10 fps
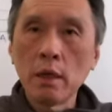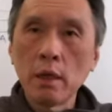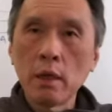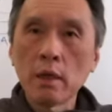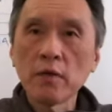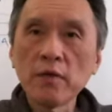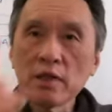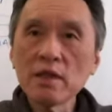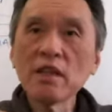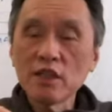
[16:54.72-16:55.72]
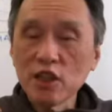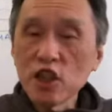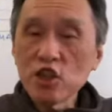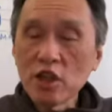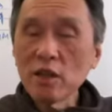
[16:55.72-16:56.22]
The first thing is
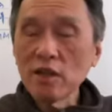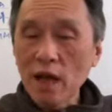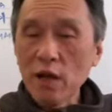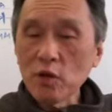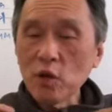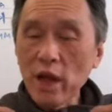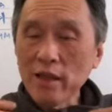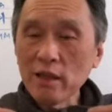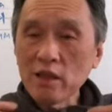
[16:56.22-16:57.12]
teaching how to handle